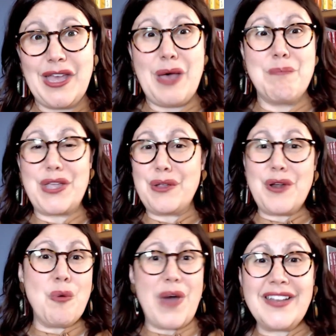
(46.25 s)
But you
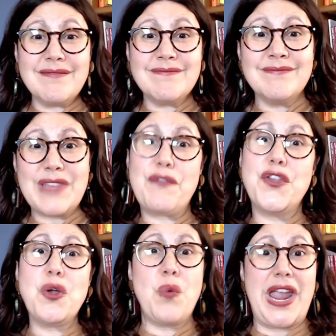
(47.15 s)
know what? If
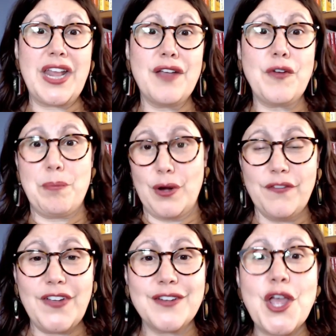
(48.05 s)
you're waiting for
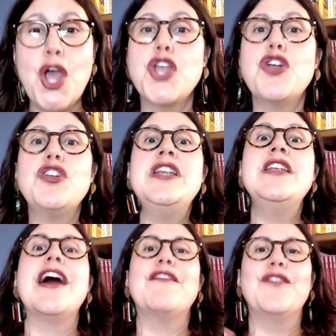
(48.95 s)
perfect, you're
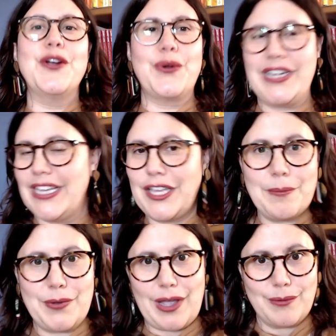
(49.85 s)
never going to get your
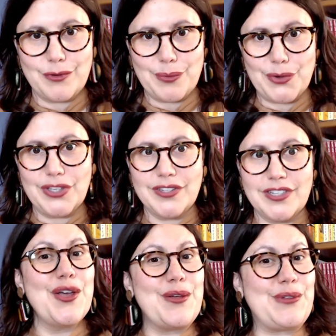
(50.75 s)
book out into the world.
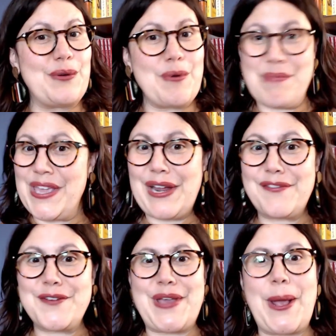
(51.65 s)
So repeat
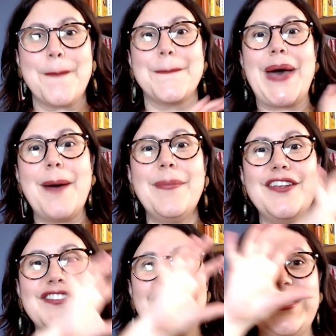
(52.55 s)
after me.
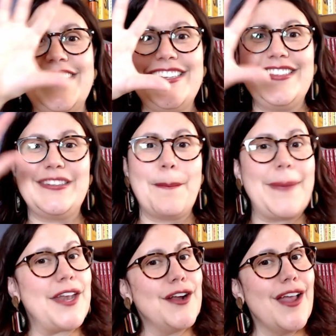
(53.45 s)
Published is
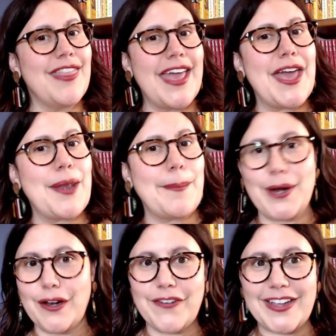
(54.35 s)
better than
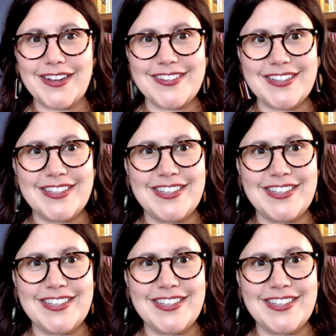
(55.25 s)
perfect.